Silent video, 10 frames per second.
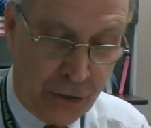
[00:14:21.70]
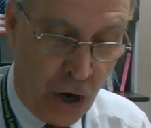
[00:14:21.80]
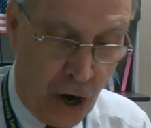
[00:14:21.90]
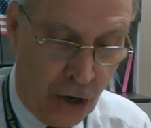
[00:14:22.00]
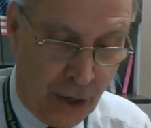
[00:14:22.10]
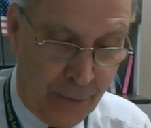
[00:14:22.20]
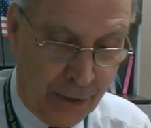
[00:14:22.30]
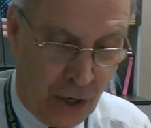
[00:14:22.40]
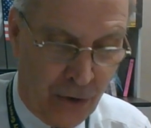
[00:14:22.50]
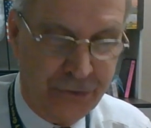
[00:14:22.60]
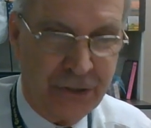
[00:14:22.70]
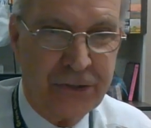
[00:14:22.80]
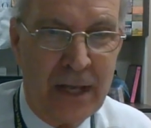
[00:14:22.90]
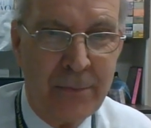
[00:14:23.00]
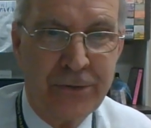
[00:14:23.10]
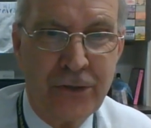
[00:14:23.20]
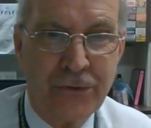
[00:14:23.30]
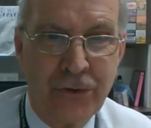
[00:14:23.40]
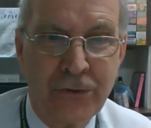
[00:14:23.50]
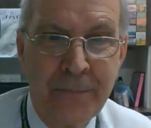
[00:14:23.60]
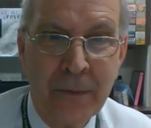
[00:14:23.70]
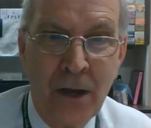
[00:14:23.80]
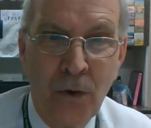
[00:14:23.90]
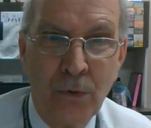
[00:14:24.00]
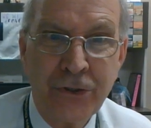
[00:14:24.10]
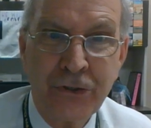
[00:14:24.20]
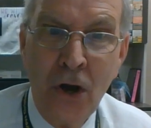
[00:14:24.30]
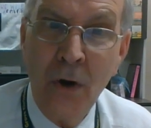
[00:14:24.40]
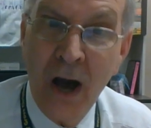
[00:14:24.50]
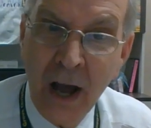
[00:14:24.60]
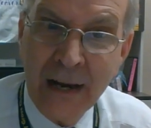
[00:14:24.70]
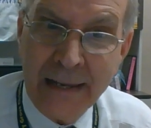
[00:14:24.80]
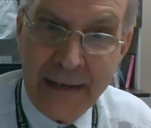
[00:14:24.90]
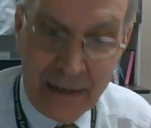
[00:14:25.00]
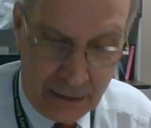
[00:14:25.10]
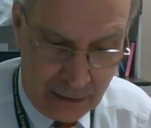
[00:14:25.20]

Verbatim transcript: in horror because the stepsisters were so ugly.